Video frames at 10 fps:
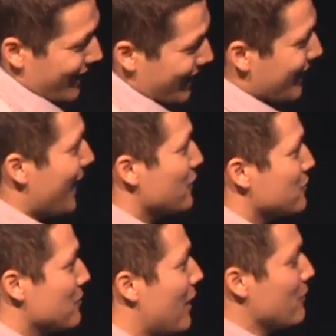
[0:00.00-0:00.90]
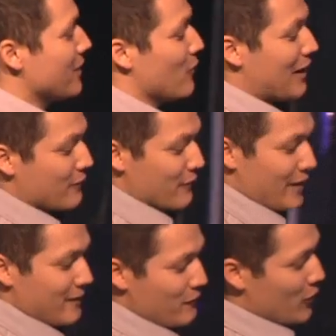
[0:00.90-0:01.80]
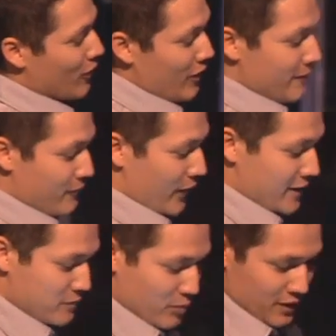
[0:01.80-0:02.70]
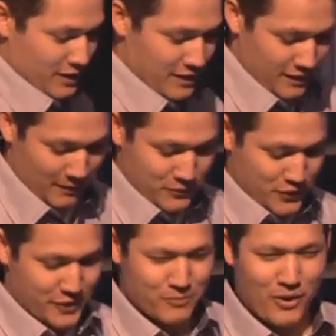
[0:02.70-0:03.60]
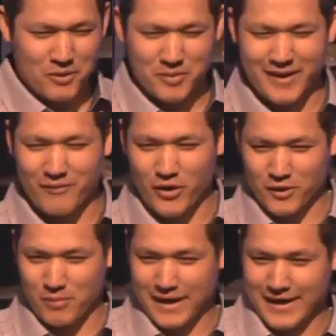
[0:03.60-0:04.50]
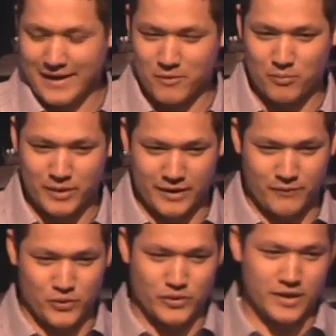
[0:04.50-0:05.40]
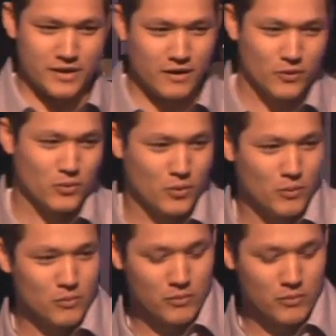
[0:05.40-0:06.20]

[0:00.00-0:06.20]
An announcement about me and the wife. If any of you are on Facebook, I'm sure you probably have heard by now, but if you didn't know,